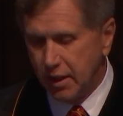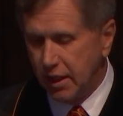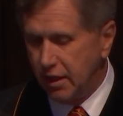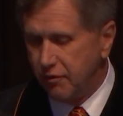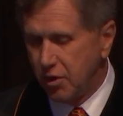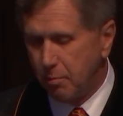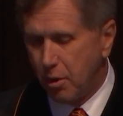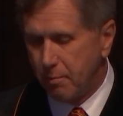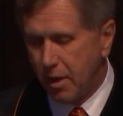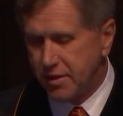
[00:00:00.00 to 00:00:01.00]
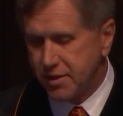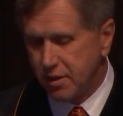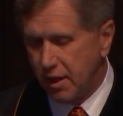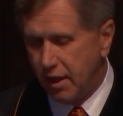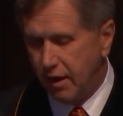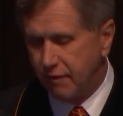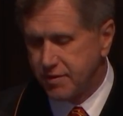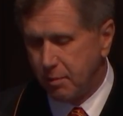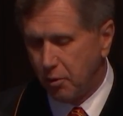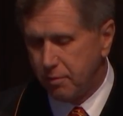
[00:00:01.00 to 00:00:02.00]
Even upon my slaves,
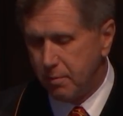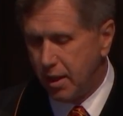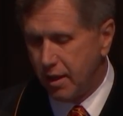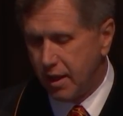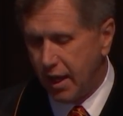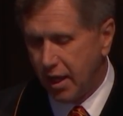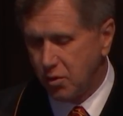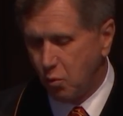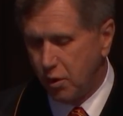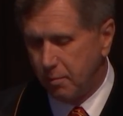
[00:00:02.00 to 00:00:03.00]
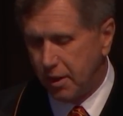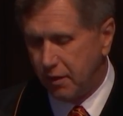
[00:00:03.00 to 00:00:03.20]
both men and women,